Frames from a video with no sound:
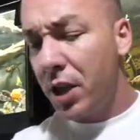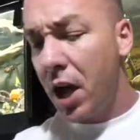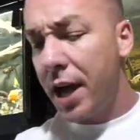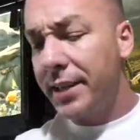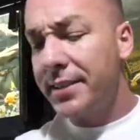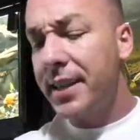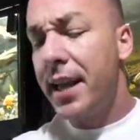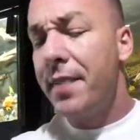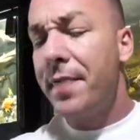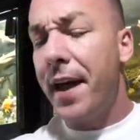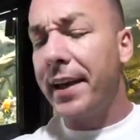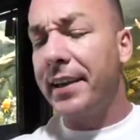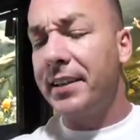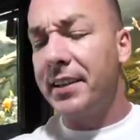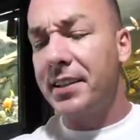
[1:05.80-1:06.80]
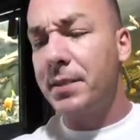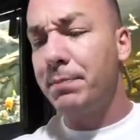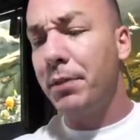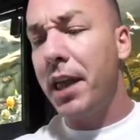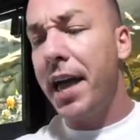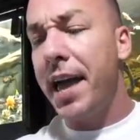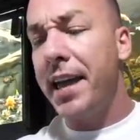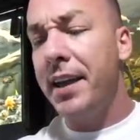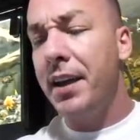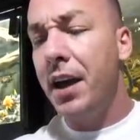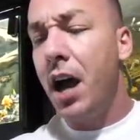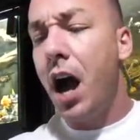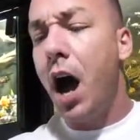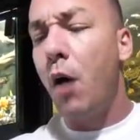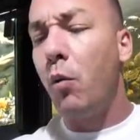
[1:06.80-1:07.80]
lines that can display
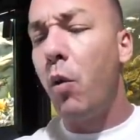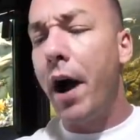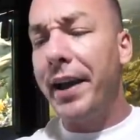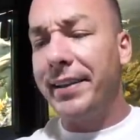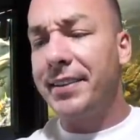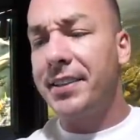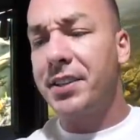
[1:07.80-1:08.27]
a white